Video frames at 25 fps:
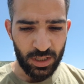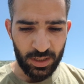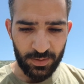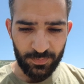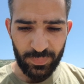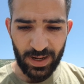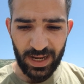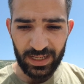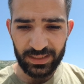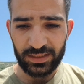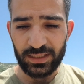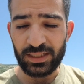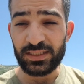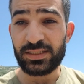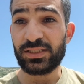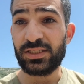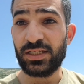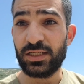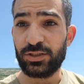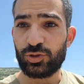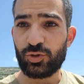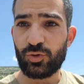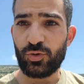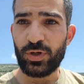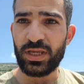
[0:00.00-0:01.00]
but it's
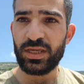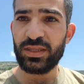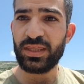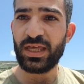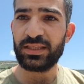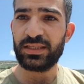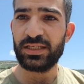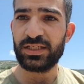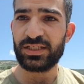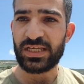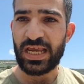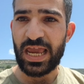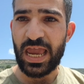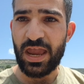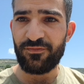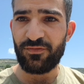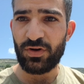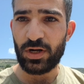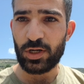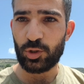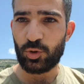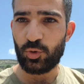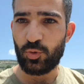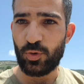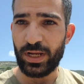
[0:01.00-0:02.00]
a tree that is
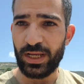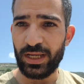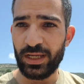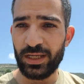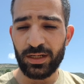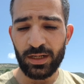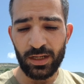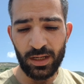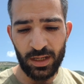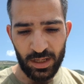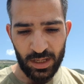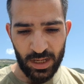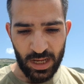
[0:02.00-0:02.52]
evergreen.